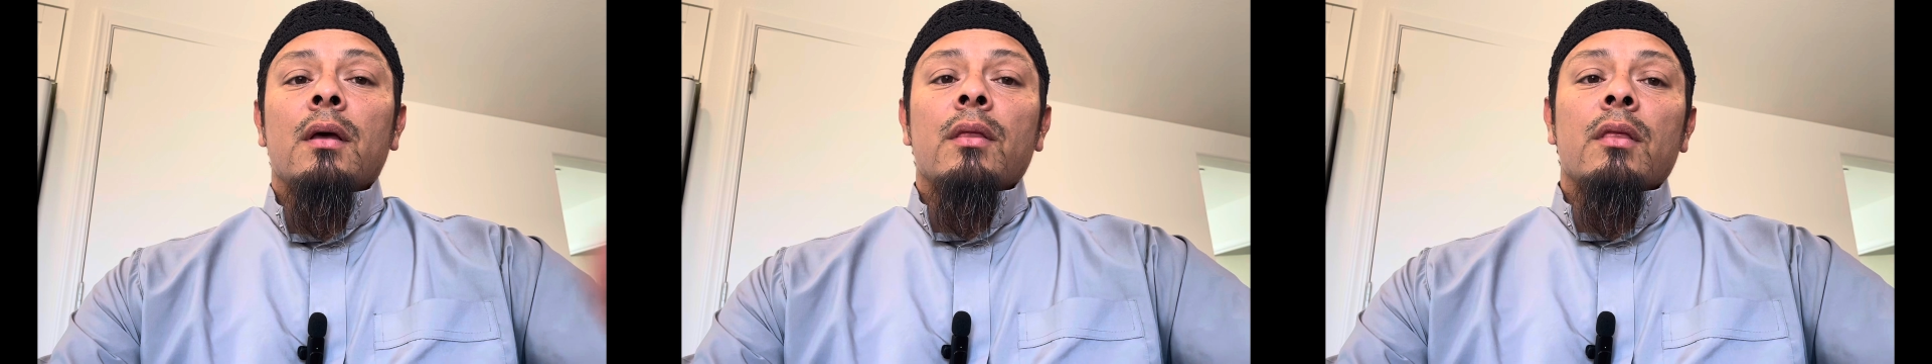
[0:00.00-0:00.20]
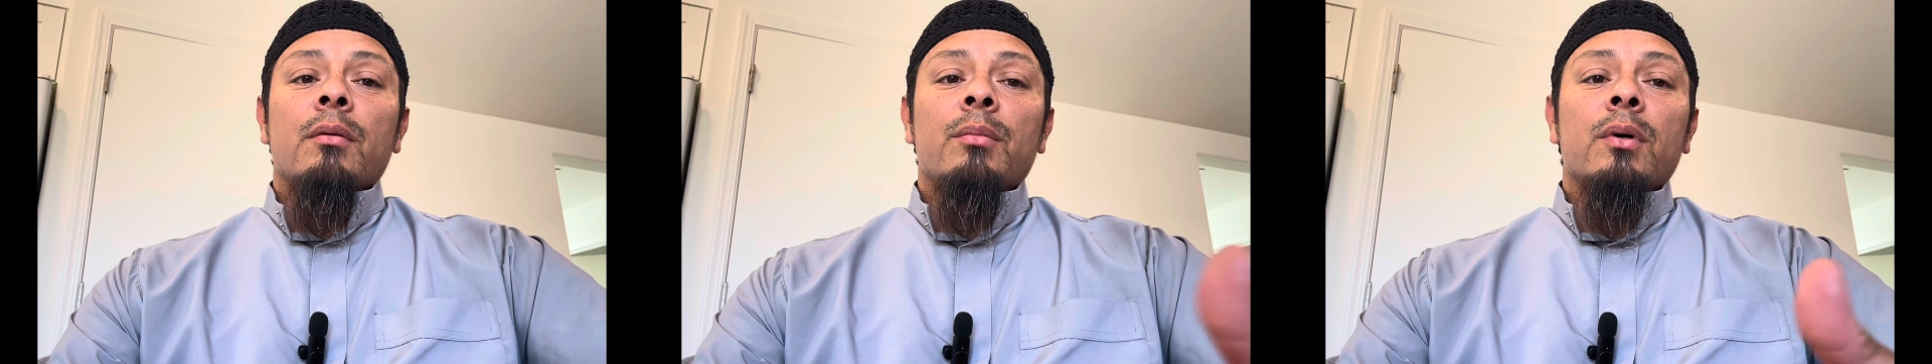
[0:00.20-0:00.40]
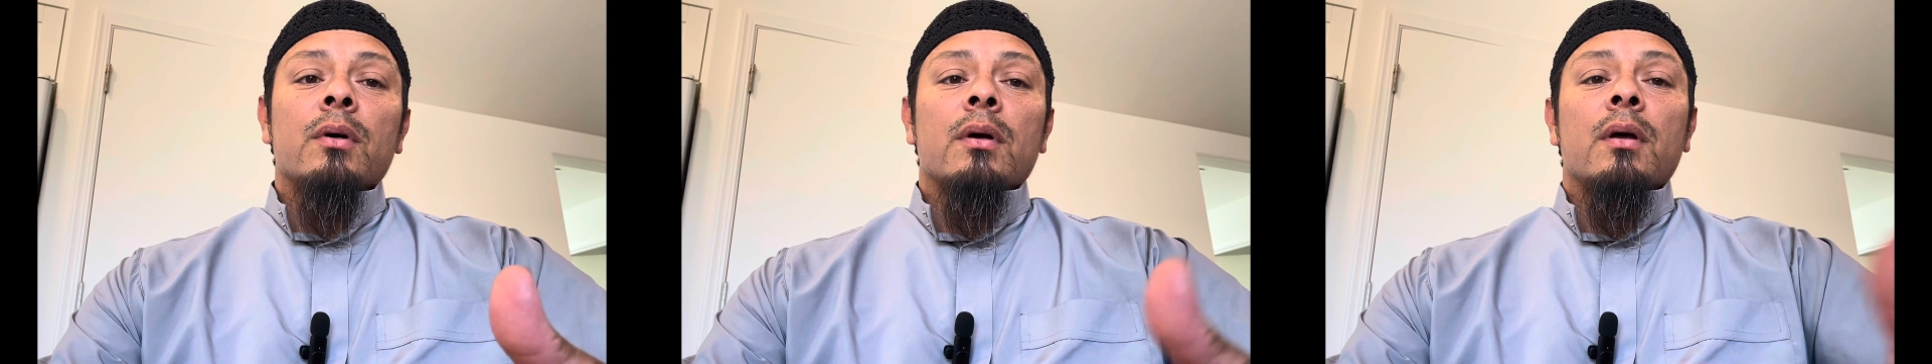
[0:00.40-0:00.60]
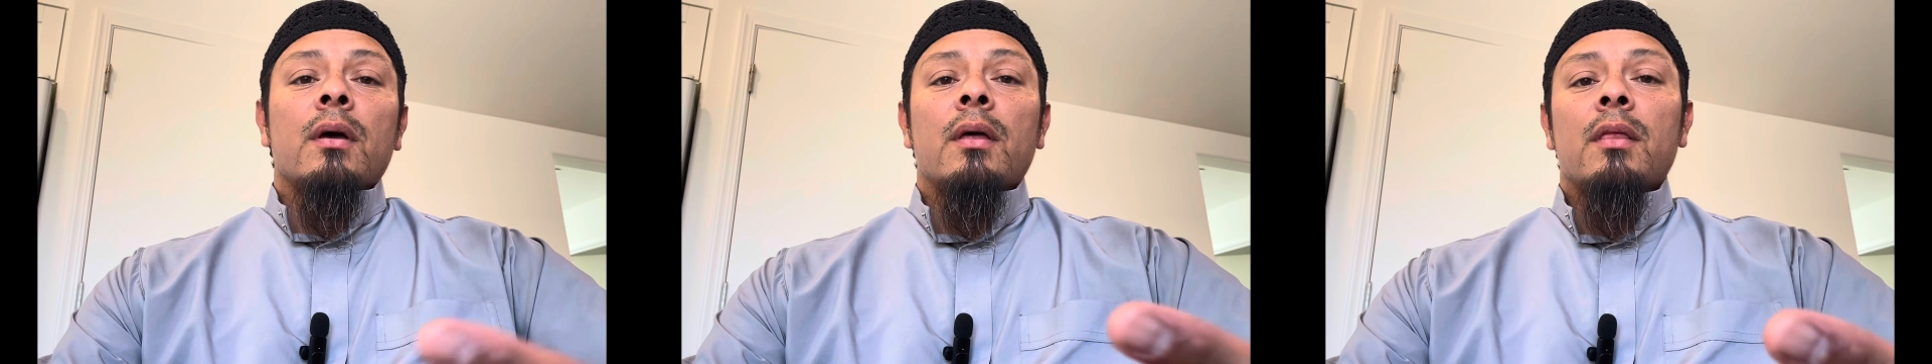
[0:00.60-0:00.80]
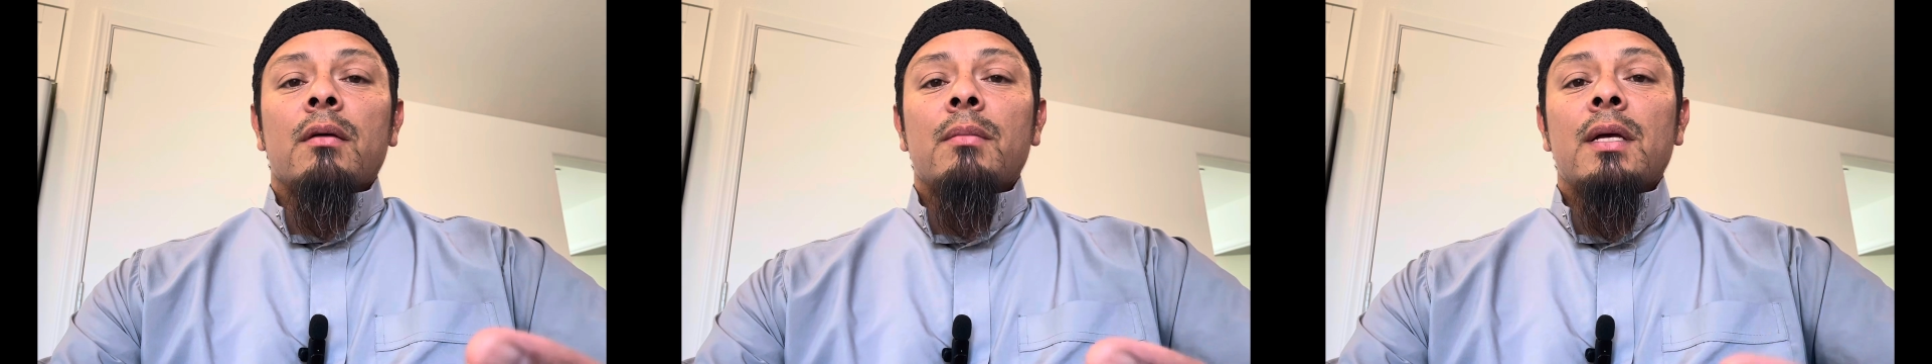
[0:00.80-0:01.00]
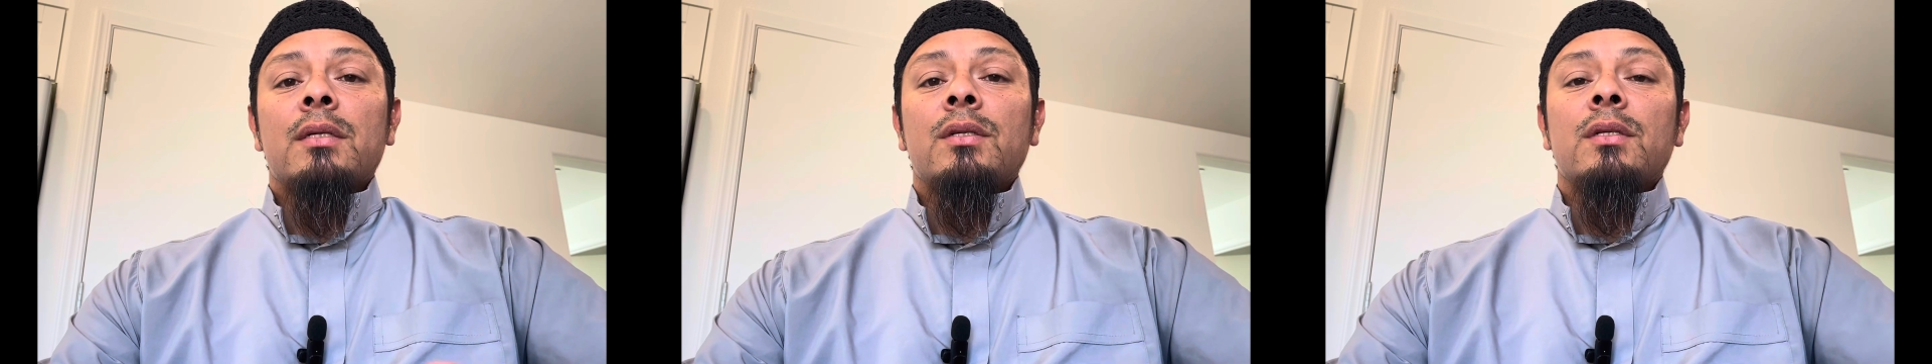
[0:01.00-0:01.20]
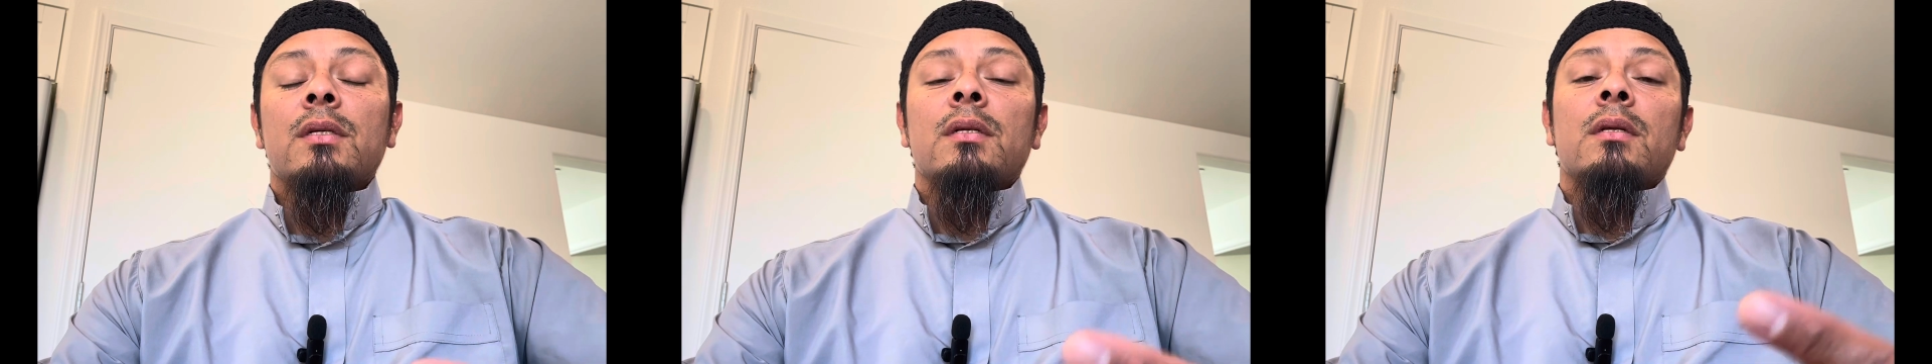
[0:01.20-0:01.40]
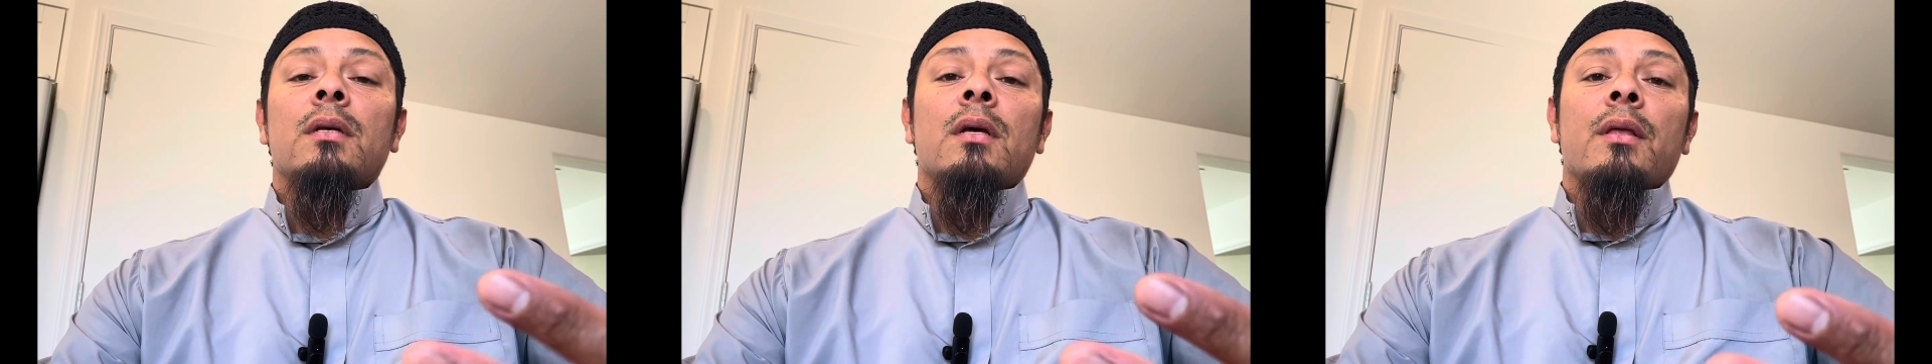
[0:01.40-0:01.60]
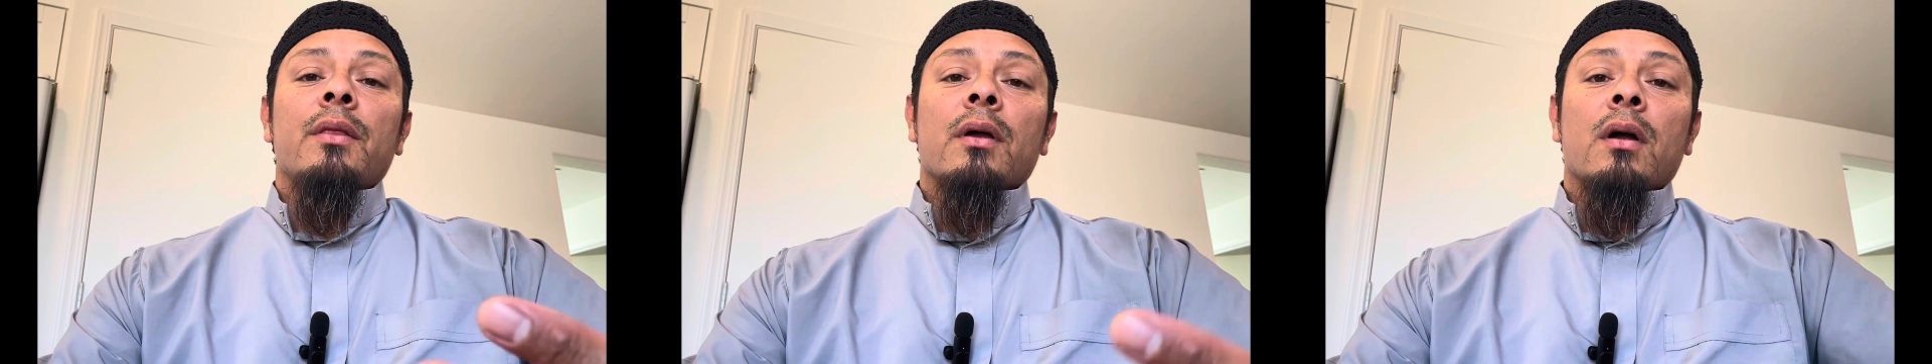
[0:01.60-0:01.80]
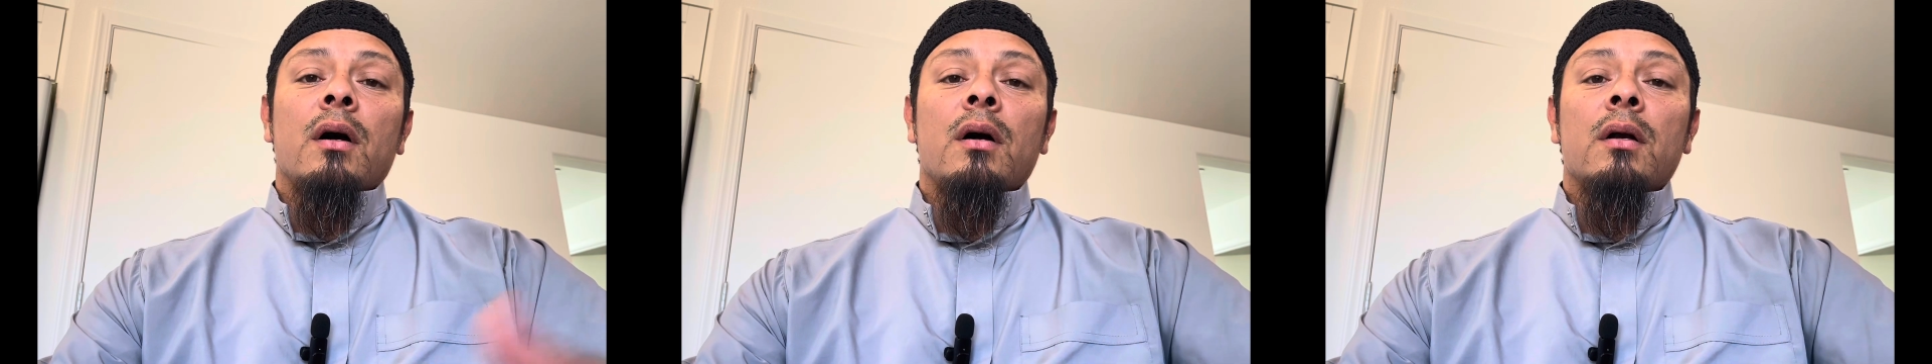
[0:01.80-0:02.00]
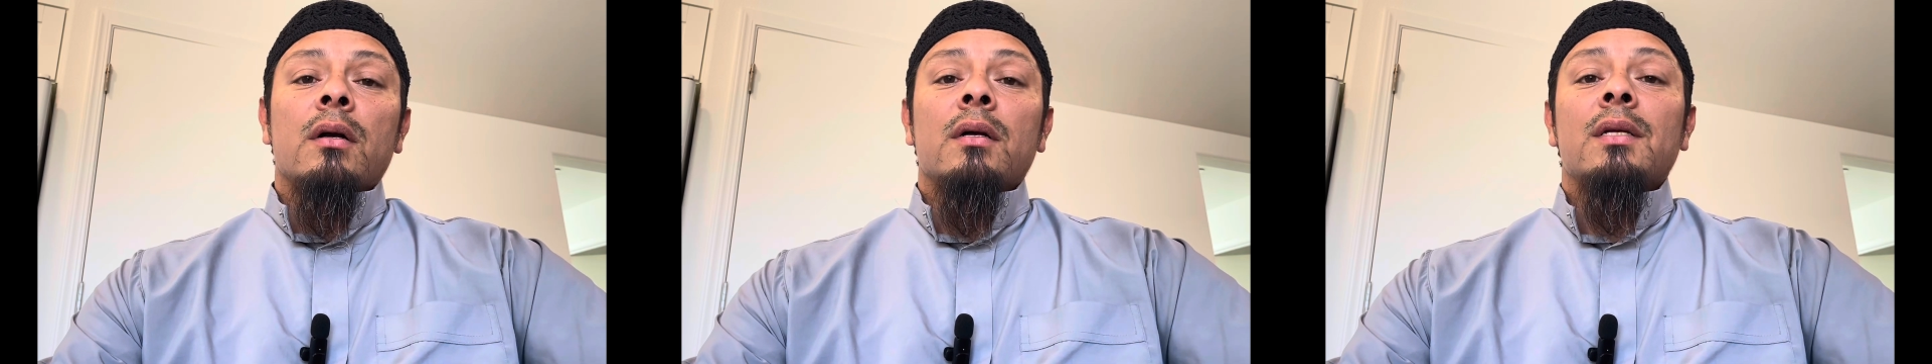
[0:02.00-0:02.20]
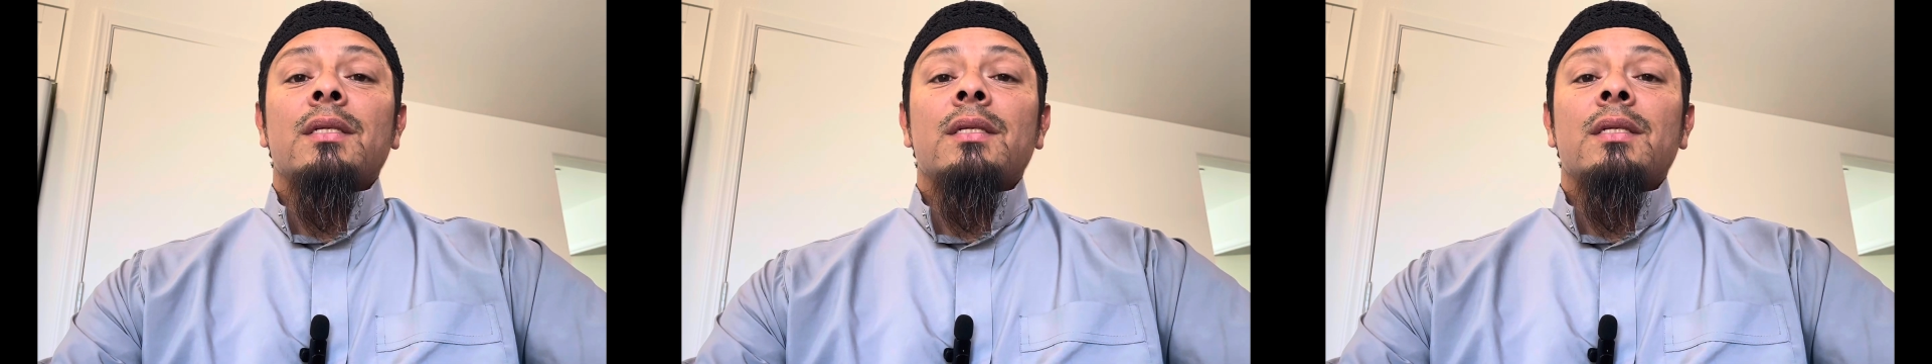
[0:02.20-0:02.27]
The book, the masjid, the car,